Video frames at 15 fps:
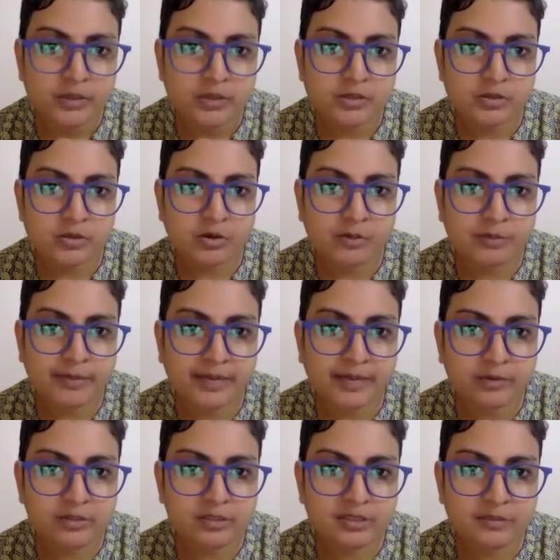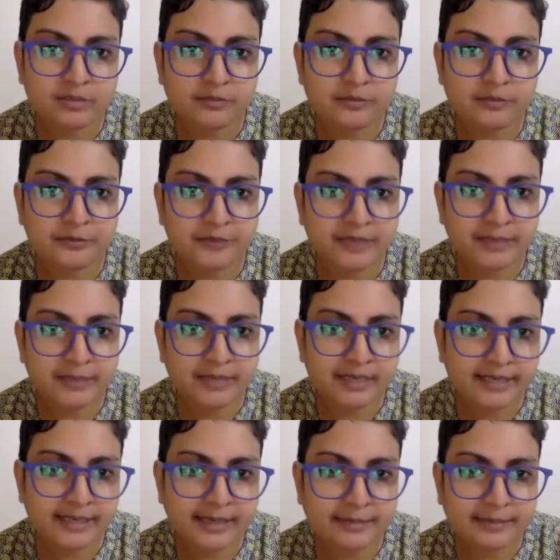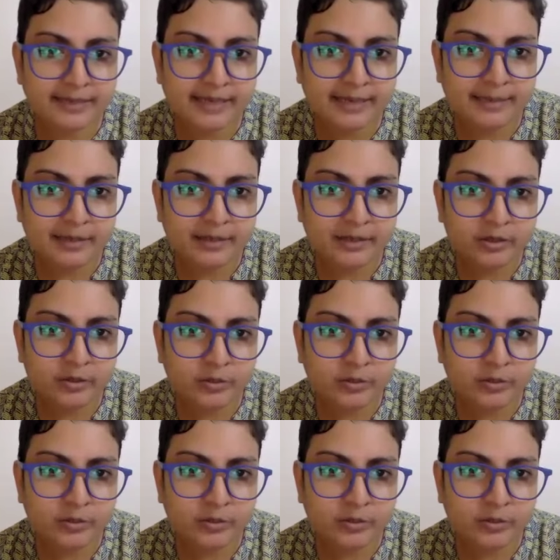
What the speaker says: So a Barocin 50 milligram tablet,